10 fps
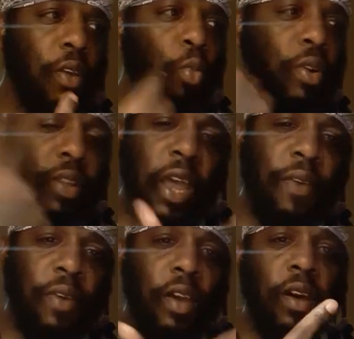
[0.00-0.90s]
where
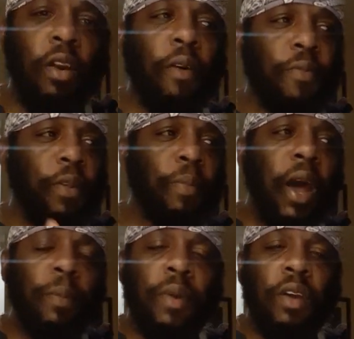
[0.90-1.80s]
David cut off the
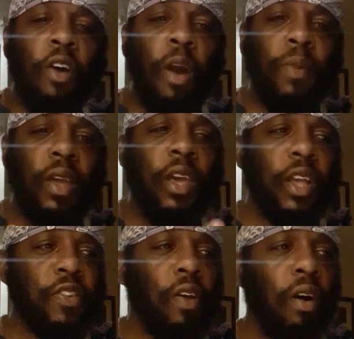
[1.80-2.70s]
bottom of the garment of
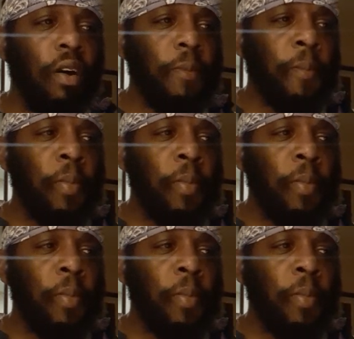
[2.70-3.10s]
King Saul.